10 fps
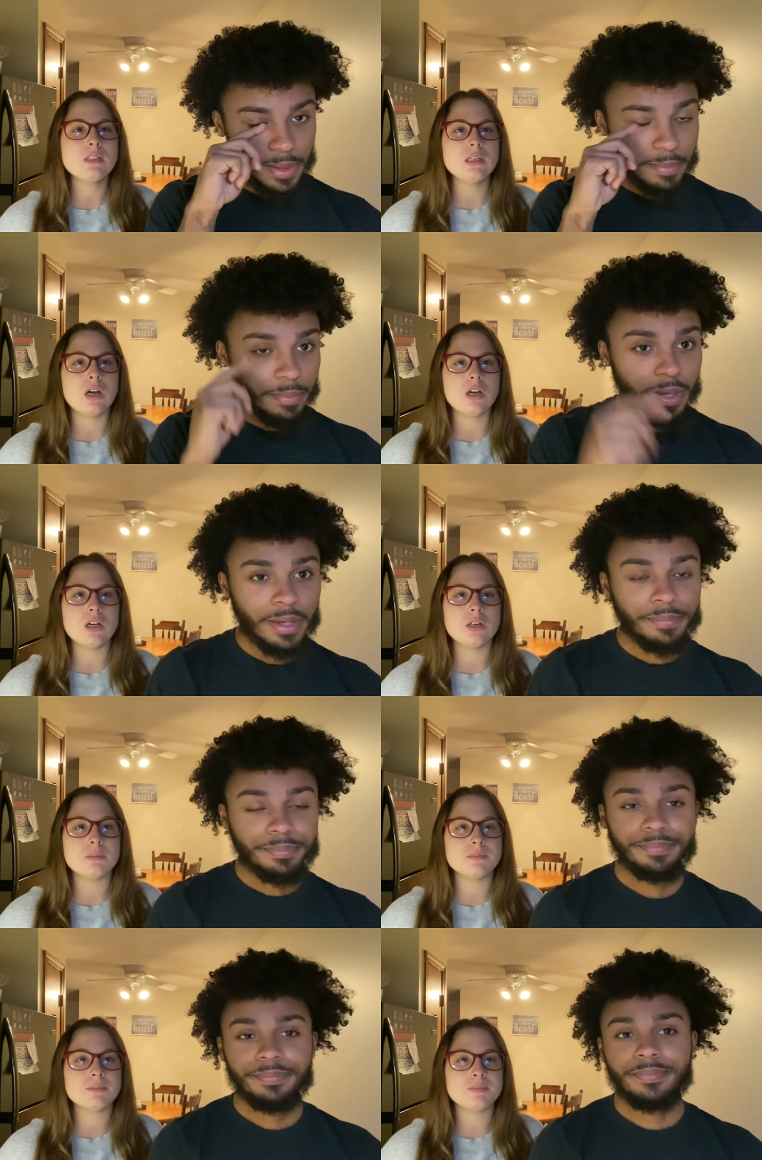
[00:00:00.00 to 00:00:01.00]
Speaker 1: But
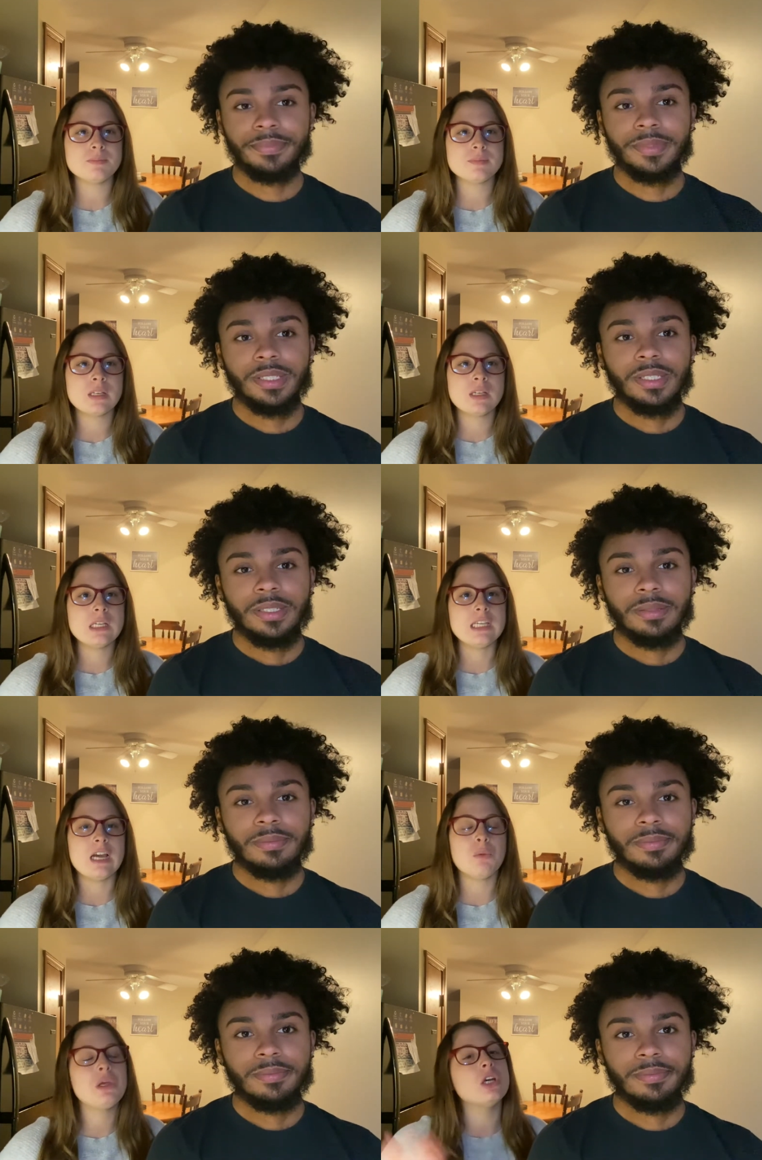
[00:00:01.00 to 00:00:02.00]
um,
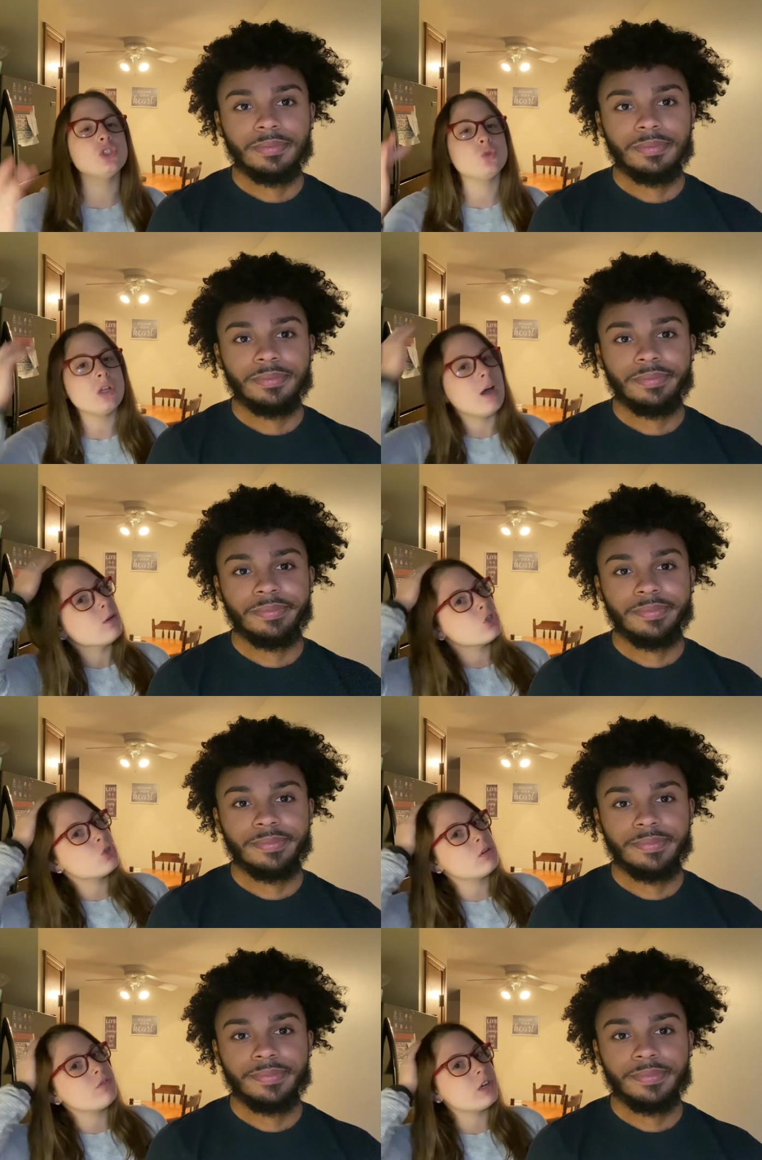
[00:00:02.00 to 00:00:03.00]
yeah, we gonna do a little house
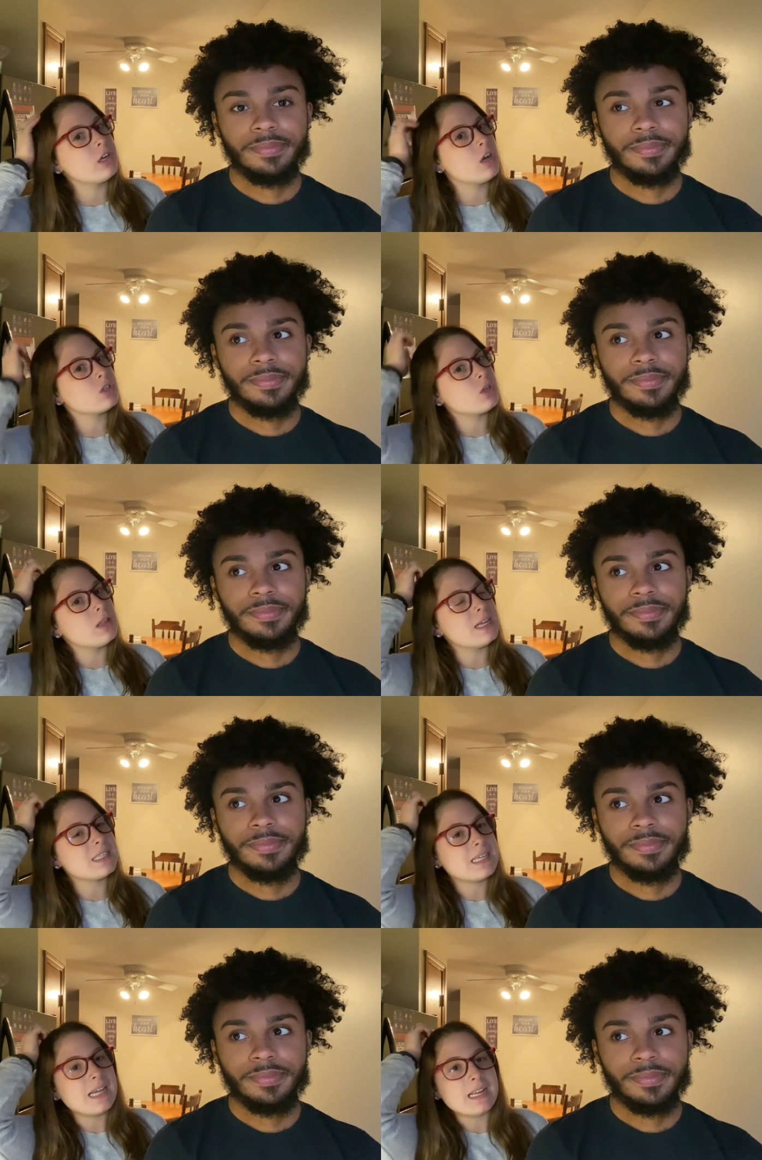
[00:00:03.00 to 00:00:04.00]
tour for y'all. So let's
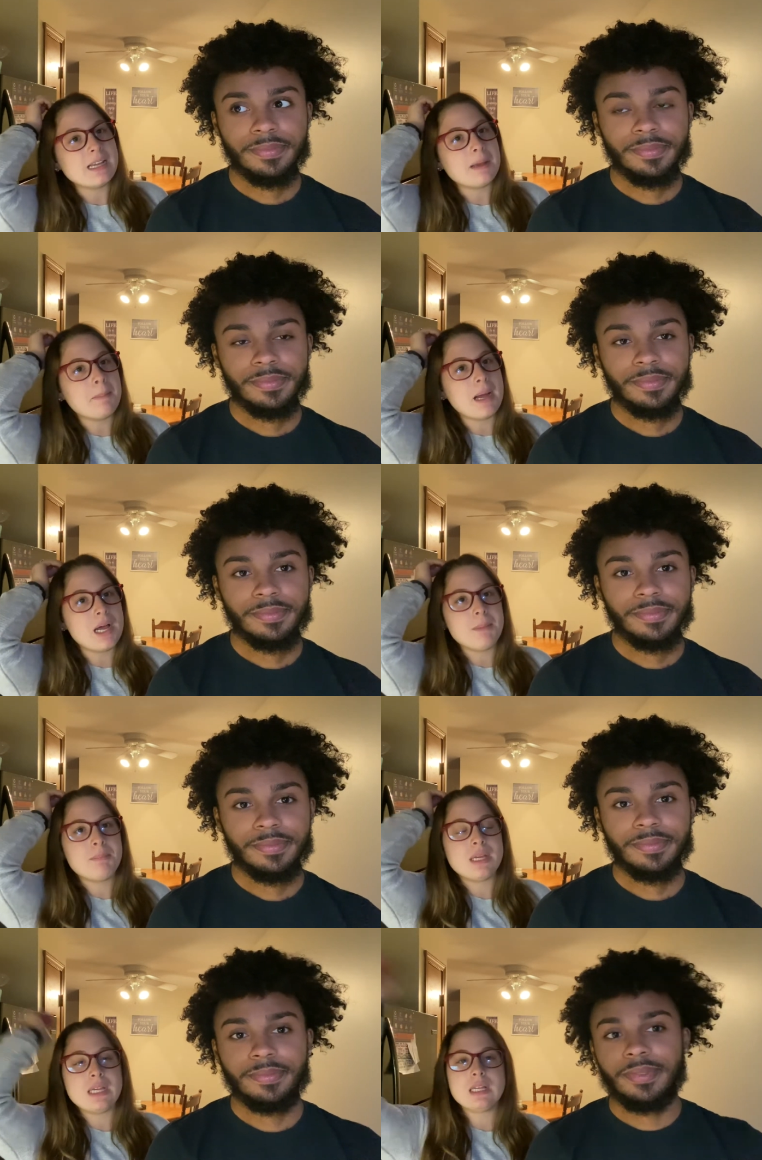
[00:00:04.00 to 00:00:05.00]
get it
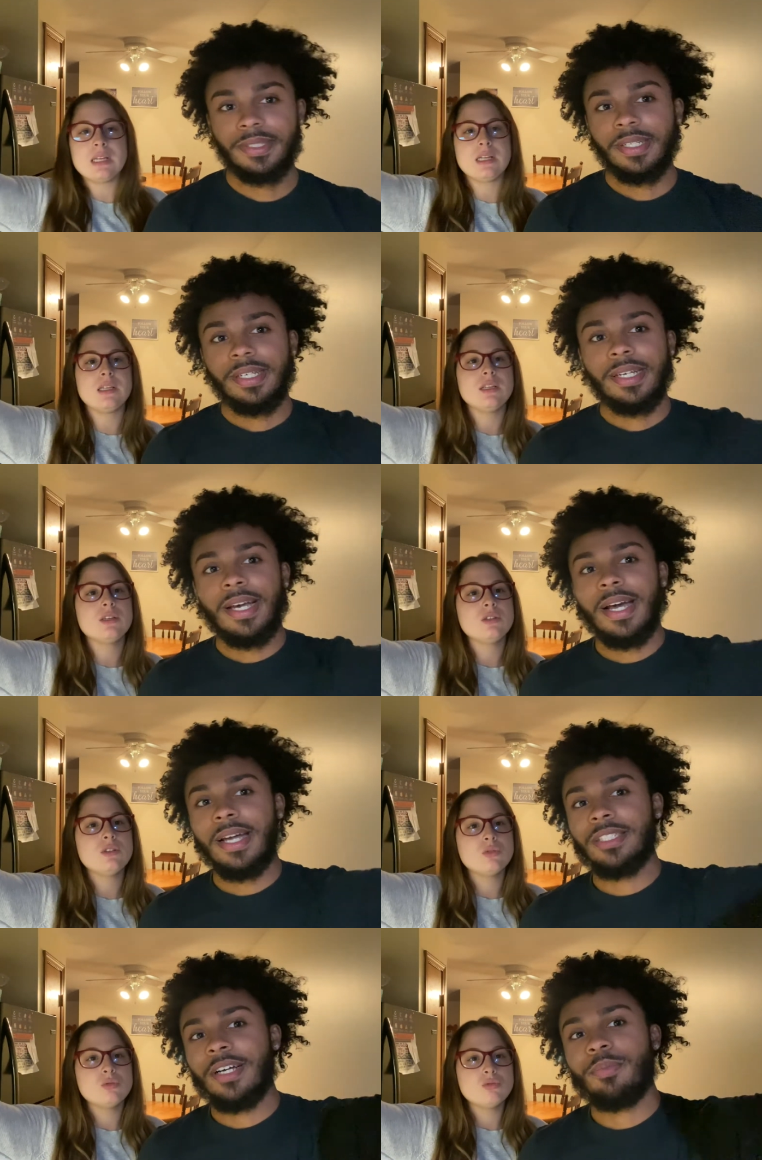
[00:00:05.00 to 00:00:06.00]
poppin
Speaker 2: alright
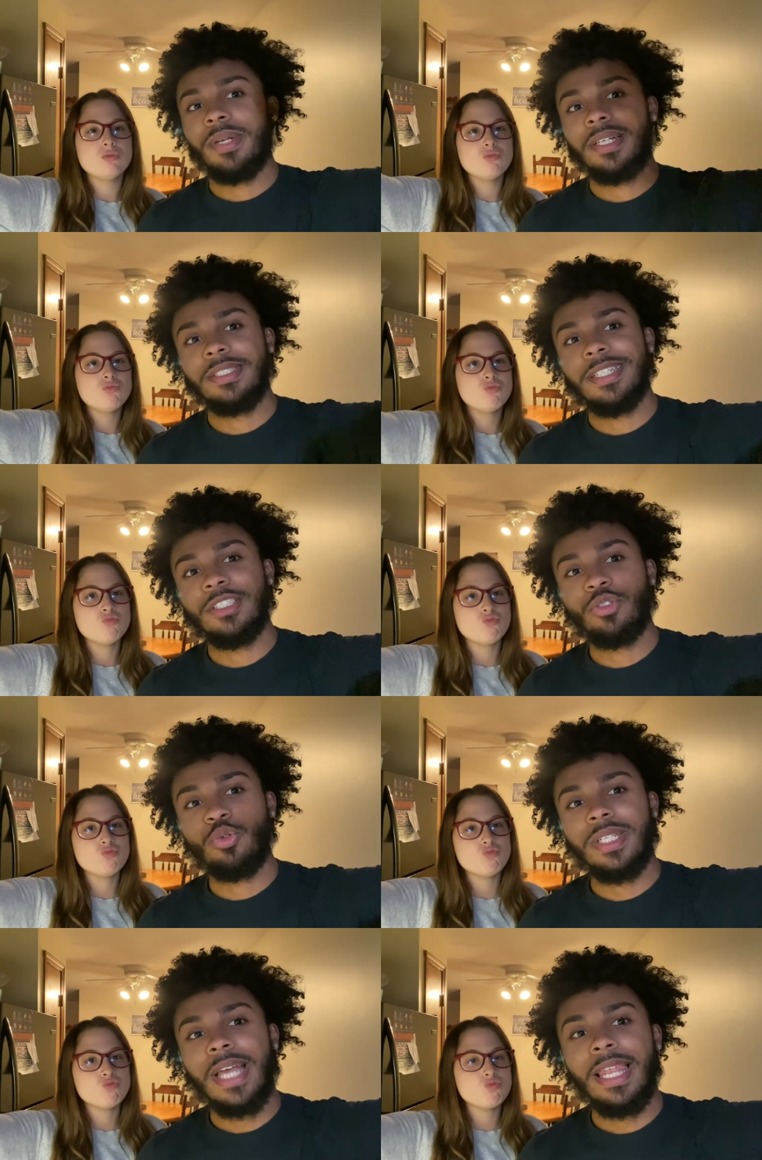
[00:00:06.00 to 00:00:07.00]
So I Hope y'all stay tuned.
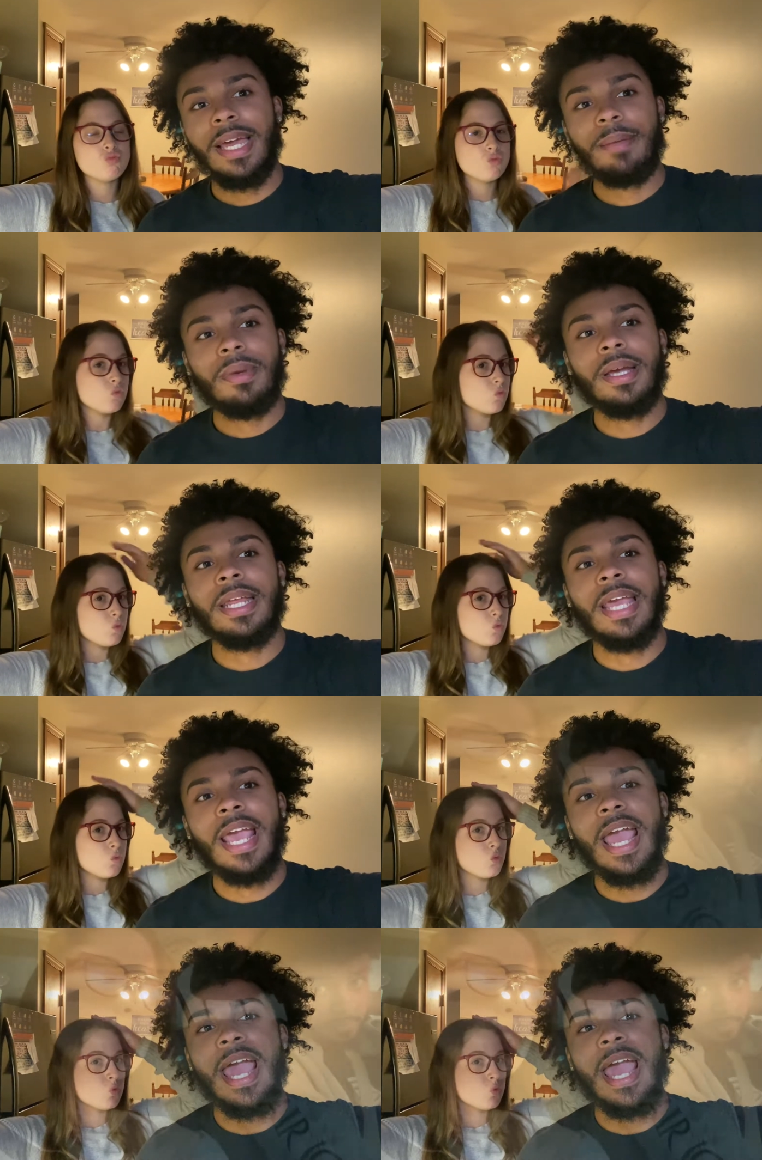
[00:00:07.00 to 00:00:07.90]
Hit that like button. Yeah.